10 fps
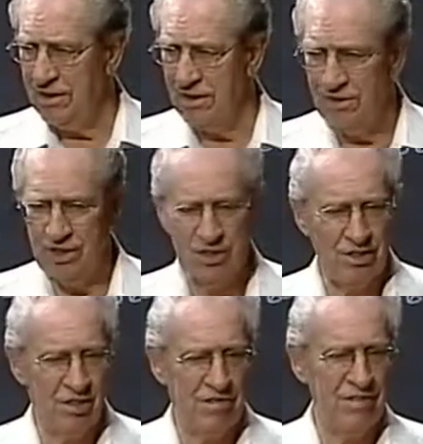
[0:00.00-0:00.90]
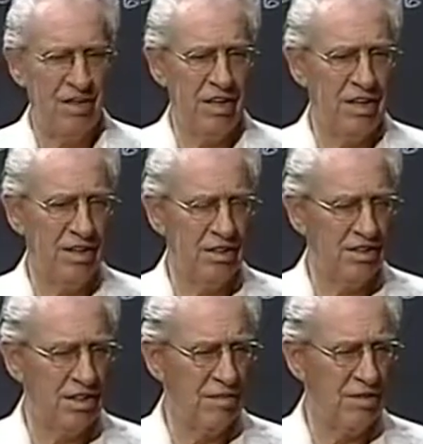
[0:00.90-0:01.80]
And this is the final
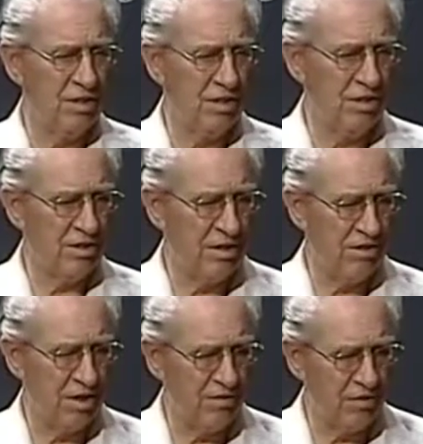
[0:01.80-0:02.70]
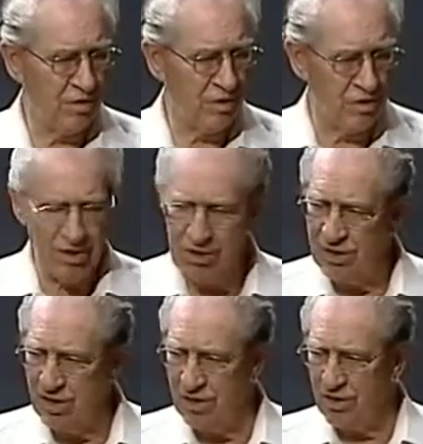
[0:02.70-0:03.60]
7 years of that
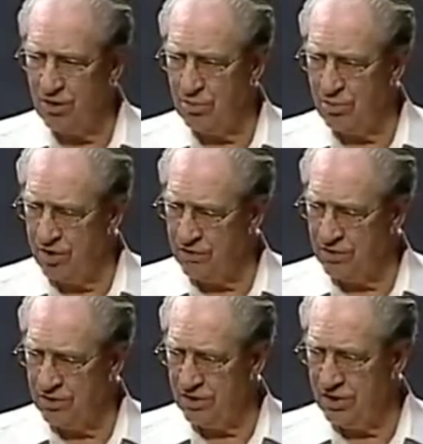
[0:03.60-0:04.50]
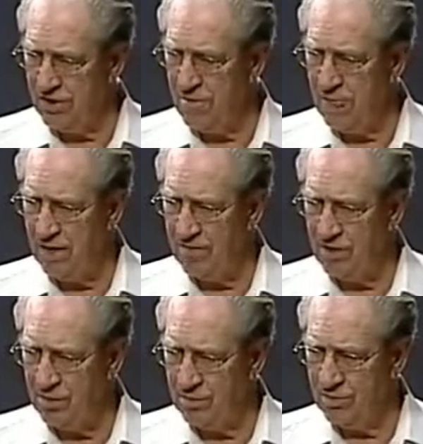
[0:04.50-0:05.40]
490-year prophecy
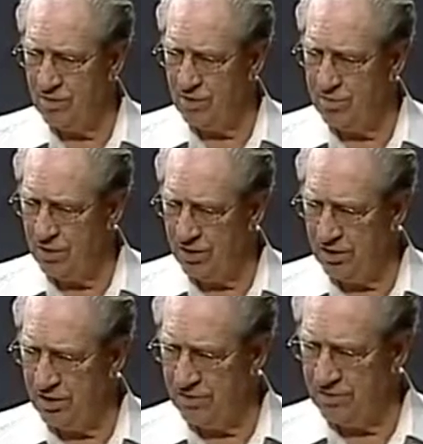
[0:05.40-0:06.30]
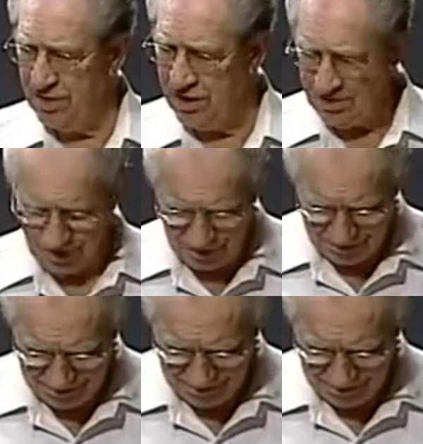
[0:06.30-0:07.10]
from the pen of Daniel.